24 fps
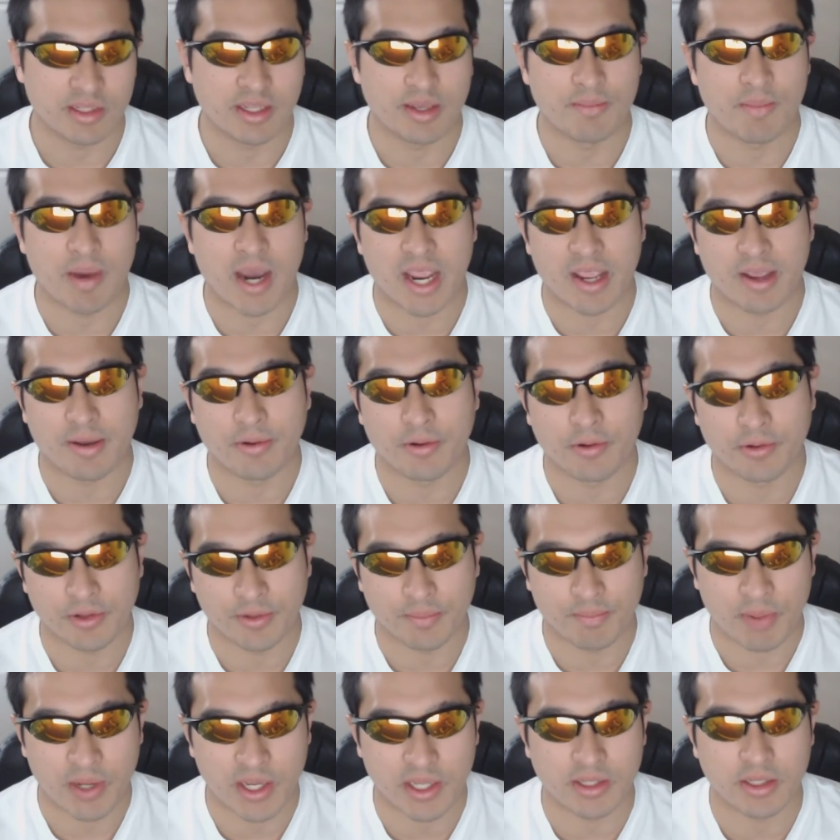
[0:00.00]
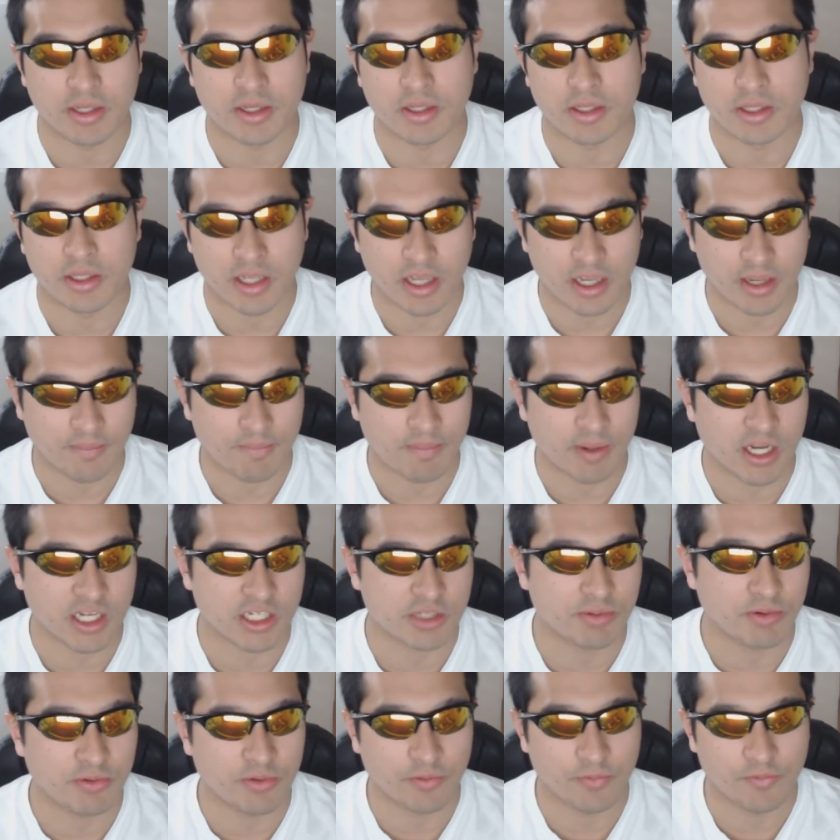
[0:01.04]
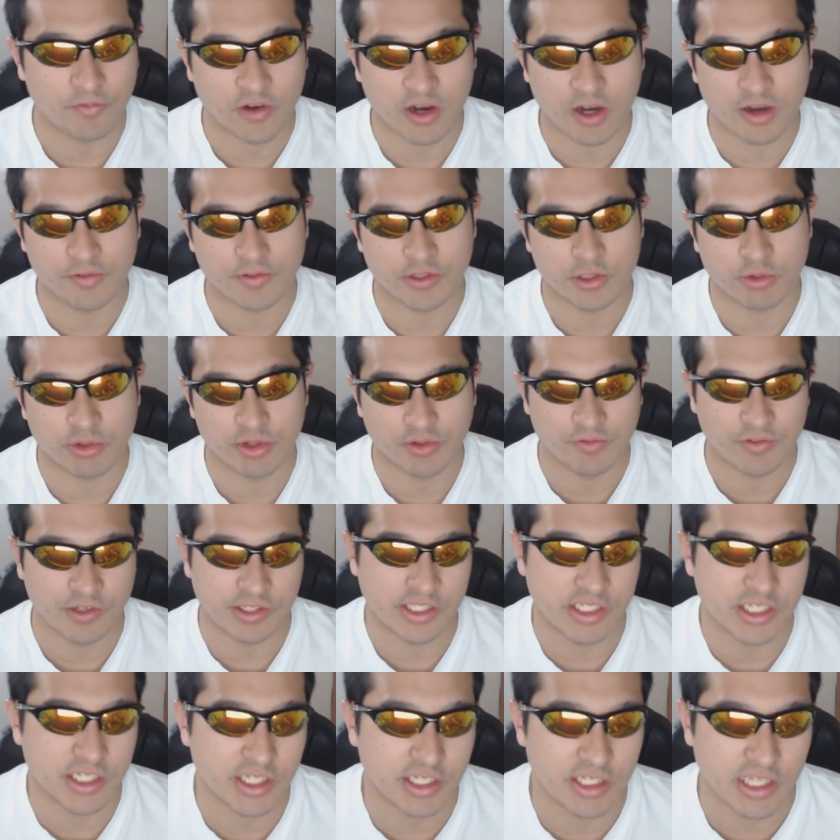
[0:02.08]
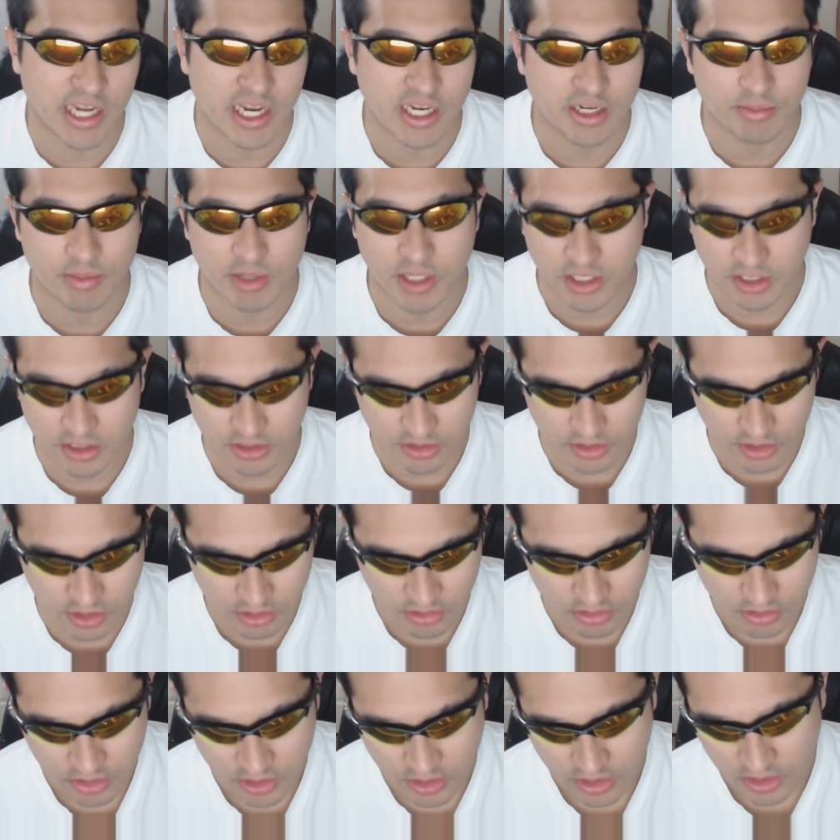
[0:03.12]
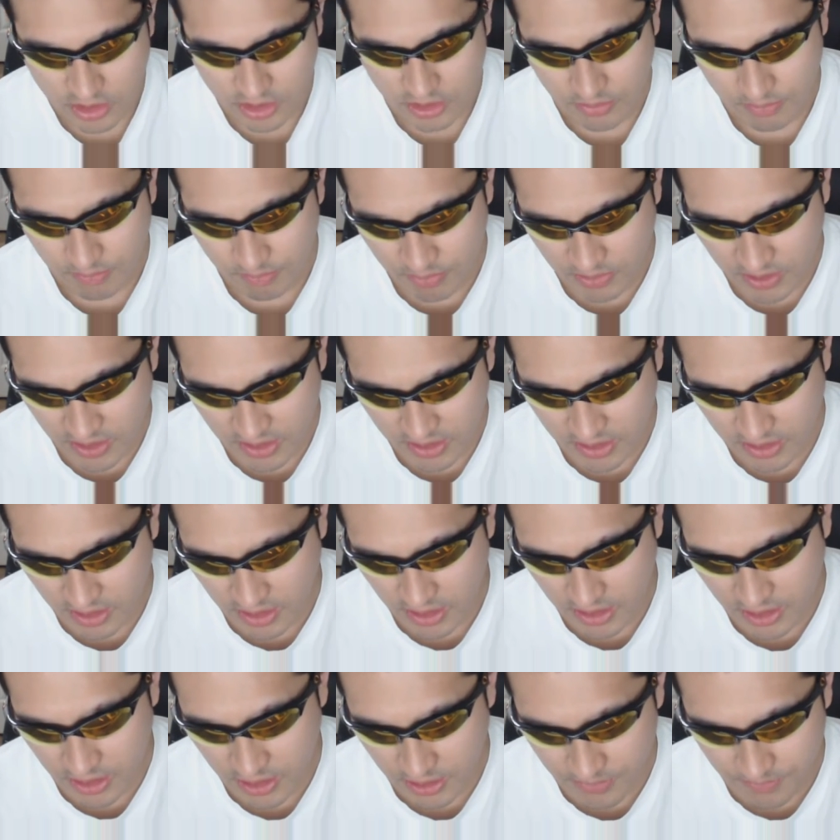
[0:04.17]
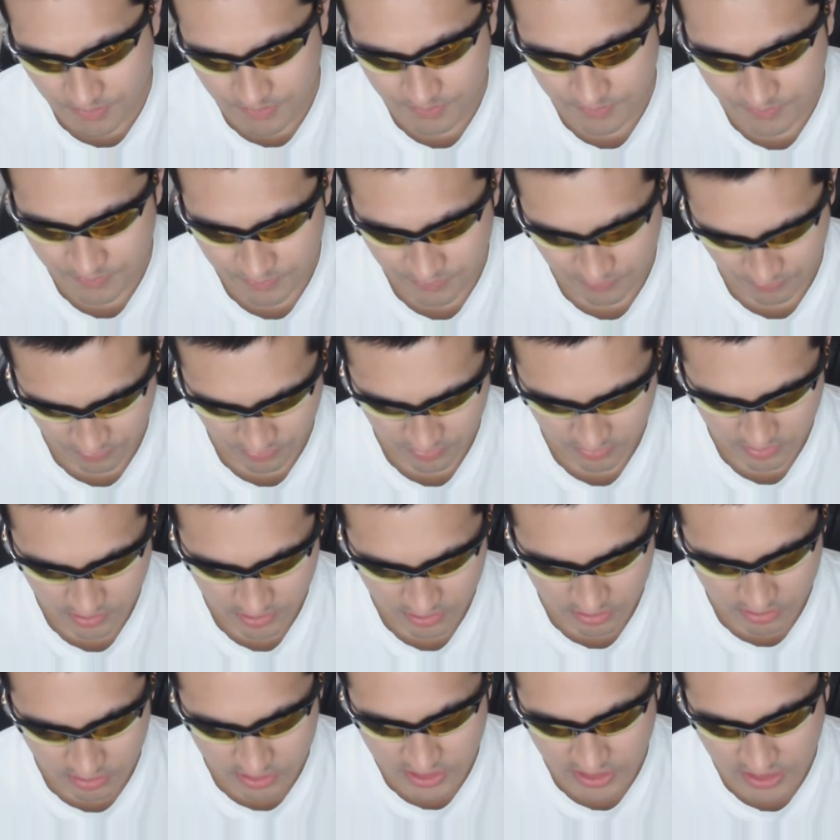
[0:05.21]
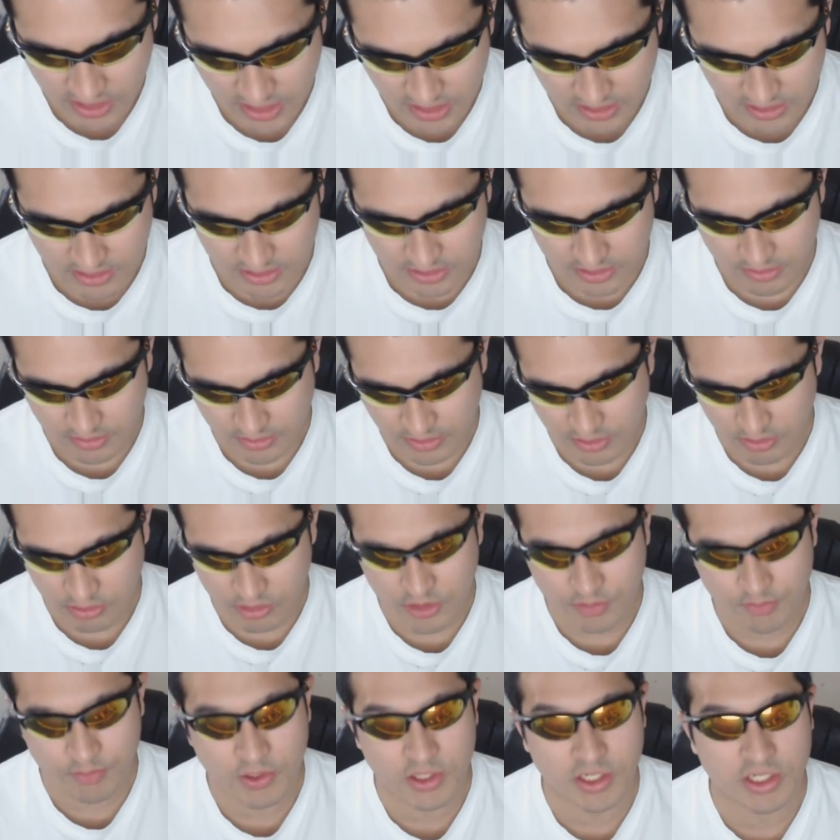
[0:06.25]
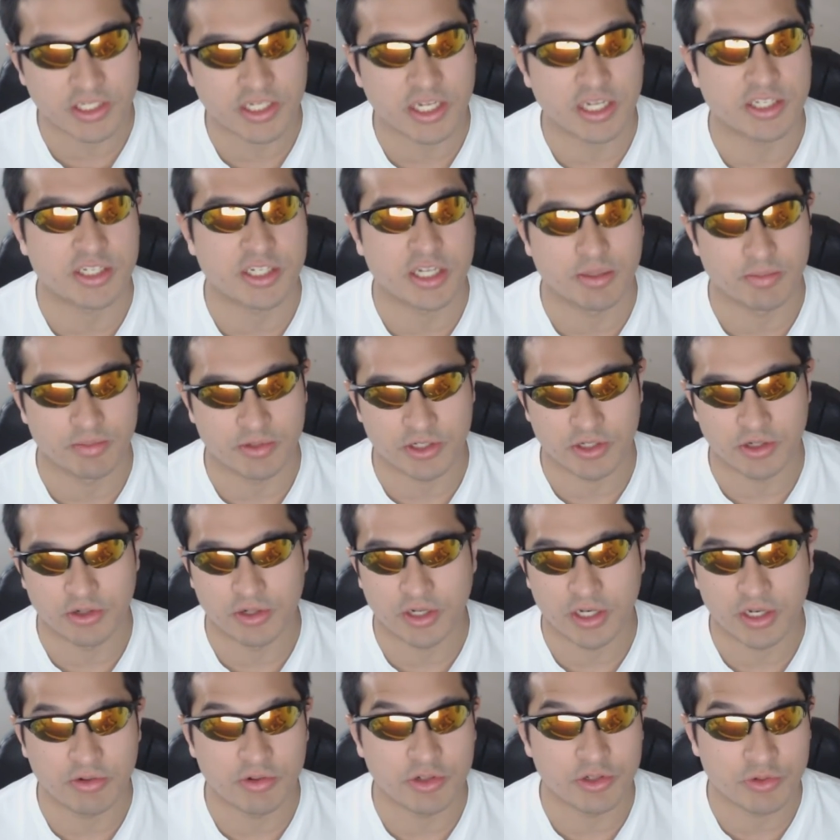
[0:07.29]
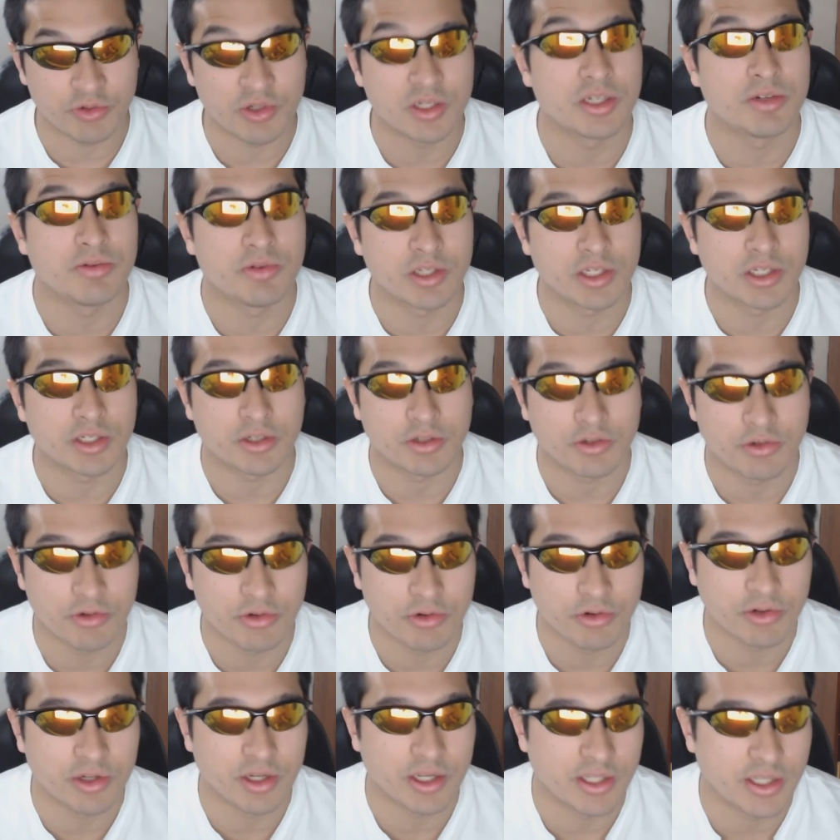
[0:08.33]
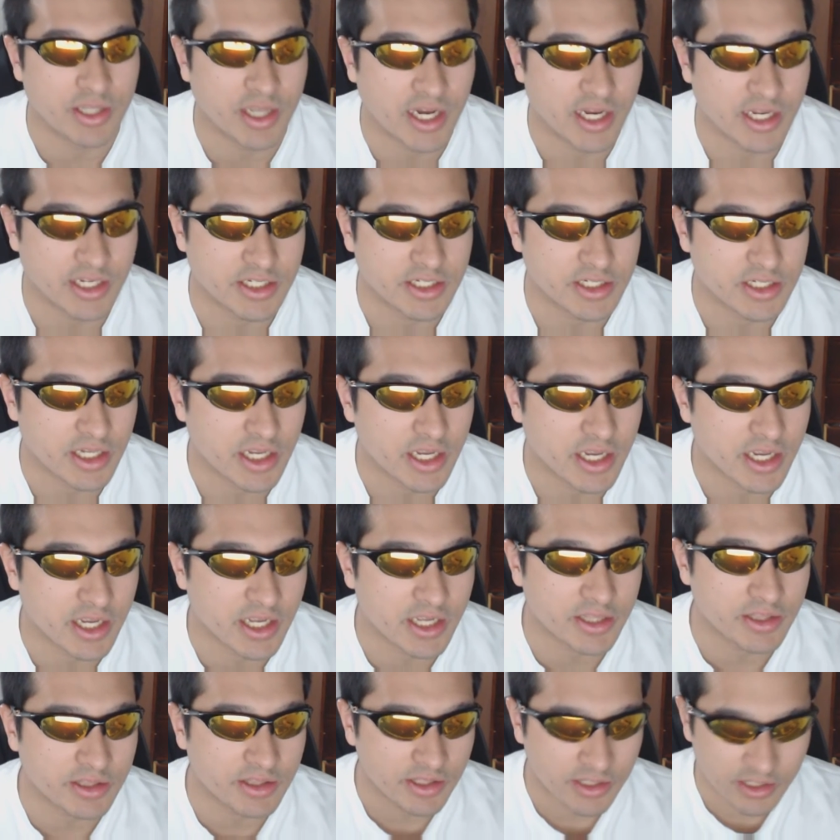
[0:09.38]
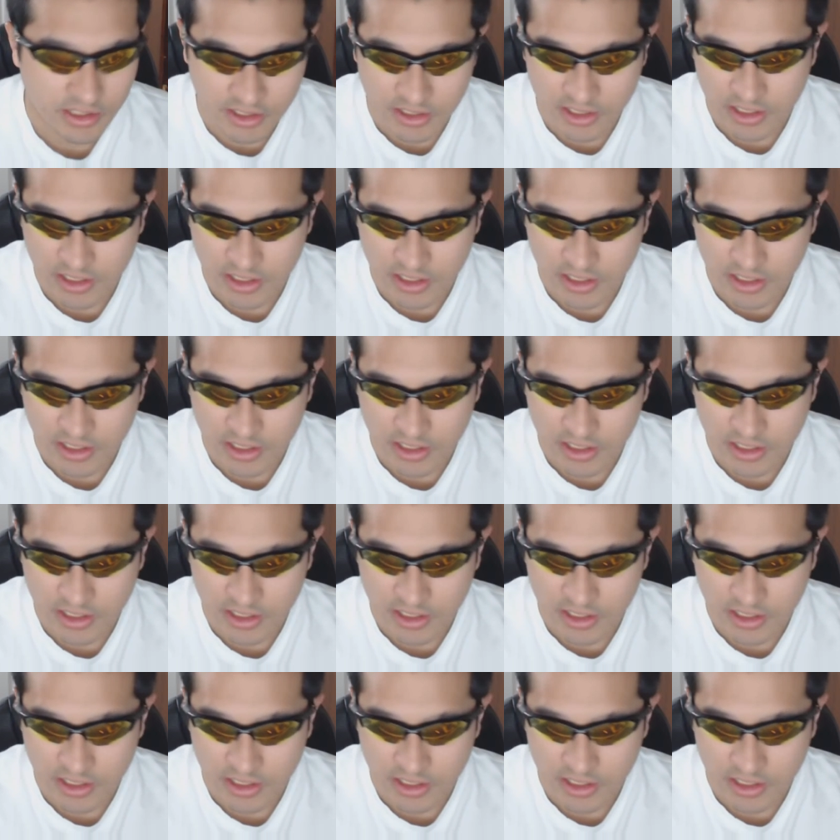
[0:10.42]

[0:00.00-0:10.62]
In my own opinion. And possibly from fall of 2015 anime, you know? But um looking at it was a pretty tense episode. It was really really cool and nice. And